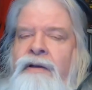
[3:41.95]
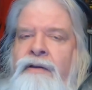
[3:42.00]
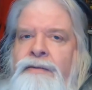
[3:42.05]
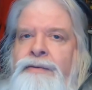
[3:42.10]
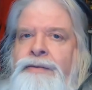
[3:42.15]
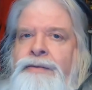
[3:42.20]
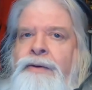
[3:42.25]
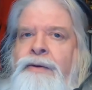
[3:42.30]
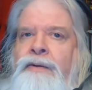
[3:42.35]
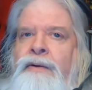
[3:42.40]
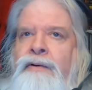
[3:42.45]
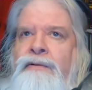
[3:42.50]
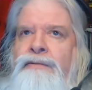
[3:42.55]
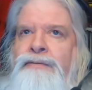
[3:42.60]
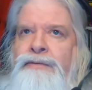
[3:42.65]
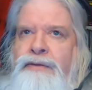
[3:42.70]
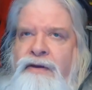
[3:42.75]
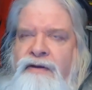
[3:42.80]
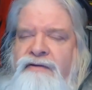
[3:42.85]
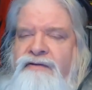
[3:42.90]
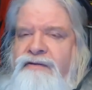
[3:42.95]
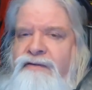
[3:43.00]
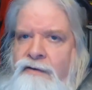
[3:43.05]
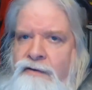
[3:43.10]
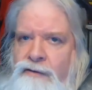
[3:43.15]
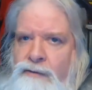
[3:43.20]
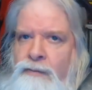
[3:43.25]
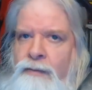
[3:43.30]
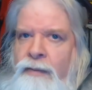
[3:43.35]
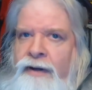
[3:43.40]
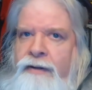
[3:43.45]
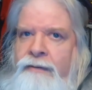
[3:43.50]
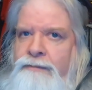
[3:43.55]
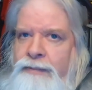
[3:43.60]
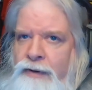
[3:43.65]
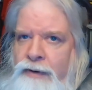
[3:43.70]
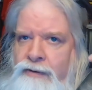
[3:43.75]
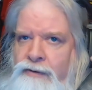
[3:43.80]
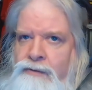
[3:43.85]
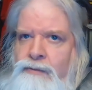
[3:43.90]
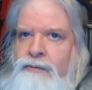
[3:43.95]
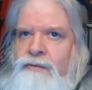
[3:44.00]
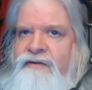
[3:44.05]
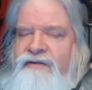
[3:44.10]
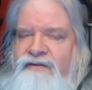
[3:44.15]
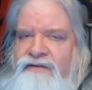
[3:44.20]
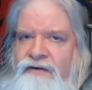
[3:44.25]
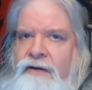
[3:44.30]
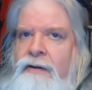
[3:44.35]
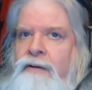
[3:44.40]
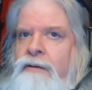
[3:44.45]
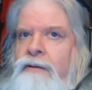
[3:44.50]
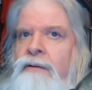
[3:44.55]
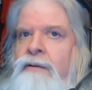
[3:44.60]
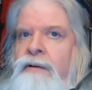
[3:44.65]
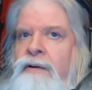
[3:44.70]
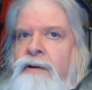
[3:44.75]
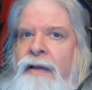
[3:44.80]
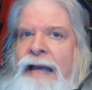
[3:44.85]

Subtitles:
there are things that you might barter and sell